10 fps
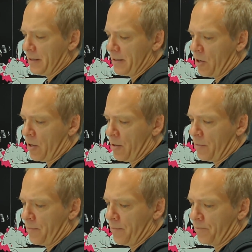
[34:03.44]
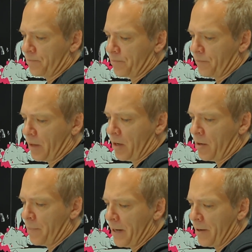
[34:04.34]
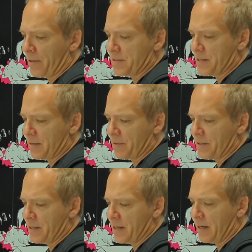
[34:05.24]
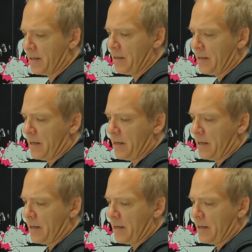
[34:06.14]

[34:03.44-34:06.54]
our pairing segment today.